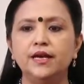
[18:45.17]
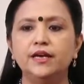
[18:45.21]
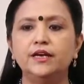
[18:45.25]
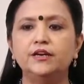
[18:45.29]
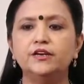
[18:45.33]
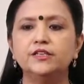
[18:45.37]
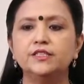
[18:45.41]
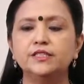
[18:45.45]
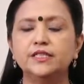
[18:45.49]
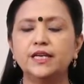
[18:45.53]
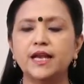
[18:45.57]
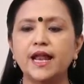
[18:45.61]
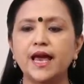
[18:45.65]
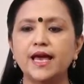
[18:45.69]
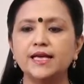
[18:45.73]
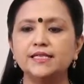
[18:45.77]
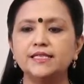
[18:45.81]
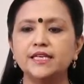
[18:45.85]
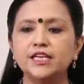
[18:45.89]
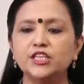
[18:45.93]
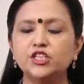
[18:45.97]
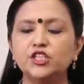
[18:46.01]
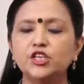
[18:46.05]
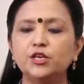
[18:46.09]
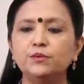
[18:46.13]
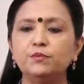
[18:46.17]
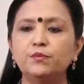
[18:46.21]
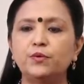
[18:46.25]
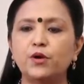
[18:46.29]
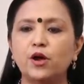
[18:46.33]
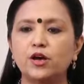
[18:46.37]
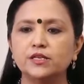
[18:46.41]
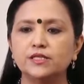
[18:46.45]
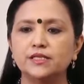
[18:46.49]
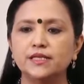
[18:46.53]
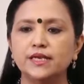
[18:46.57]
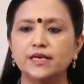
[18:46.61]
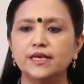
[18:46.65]
Crystallization
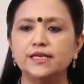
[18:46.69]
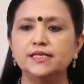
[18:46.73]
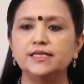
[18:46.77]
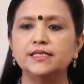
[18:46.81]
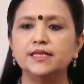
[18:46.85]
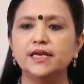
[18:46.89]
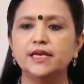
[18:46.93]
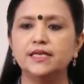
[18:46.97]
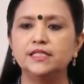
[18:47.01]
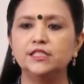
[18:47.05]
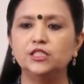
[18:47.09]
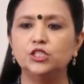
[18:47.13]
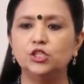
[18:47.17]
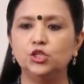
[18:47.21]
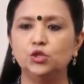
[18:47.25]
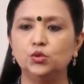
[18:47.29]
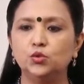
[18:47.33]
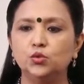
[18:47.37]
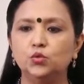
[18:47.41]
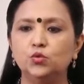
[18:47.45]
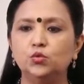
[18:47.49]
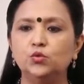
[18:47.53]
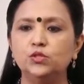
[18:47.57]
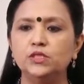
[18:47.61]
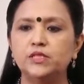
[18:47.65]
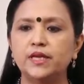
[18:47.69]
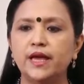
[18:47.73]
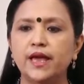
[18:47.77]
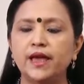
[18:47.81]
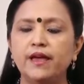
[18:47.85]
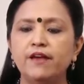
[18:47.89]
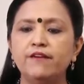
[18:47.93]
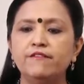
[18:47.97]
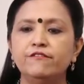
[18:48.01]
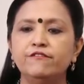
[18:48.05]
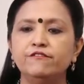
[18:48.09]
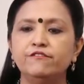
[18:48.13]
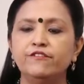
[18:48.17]
process is used
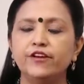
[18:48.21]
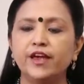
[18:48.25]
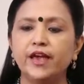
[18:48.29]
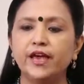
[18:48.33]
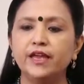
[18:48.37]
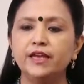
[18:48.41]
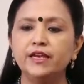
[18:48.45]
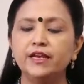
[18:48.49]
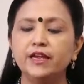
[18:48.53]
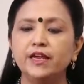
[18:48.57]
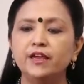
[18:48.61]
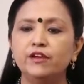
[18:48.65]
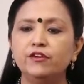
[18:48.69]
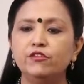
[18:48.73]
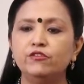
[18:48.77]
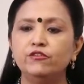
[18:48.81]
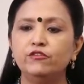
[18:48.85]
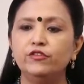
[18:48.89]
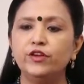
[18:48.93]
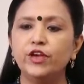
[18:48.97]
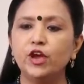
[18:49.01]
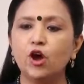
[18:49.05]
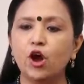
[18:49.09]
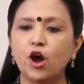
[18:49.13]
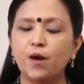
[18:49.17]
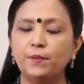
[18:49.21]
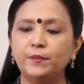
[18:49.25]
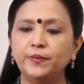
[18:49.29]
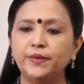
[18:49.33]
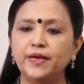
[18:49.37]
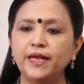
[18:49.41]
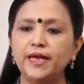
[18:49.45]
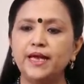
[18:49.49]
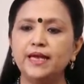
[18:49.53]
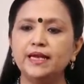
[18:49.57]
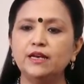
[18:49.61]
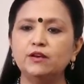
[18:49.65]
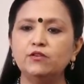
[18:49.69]
when we
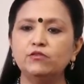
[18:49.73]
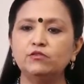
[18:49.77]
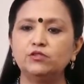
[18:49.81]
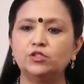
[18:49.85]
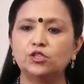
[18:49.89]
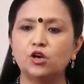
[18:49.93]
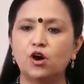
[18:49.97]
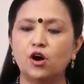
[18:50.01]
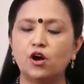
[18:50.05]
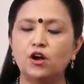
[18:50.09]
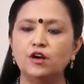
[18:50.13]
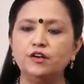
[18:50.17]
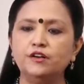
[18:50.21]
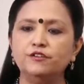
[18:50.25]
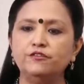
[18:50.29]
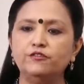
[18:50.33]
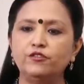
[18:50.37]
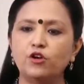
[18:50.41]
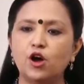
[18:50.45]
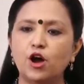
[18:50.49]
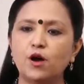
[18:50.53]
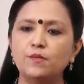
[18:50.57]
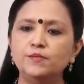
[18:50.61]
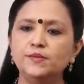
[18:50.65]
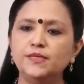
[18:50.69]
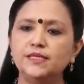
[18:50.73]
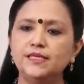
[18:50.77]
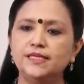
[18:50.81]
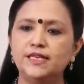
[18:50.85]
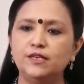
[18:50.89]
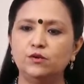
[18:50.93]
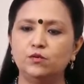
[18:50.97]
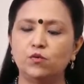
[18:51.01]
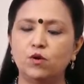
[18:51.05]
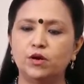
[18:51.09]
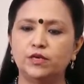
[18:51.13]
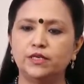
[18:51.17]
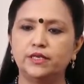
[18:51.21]
obtain salt from
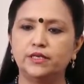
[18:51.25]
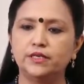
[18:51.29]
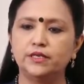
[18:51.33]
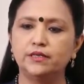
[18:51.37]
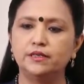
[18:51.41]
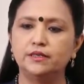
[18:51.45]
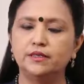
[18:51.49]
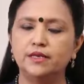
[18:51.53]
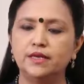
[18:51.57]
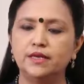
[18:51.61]
seawater.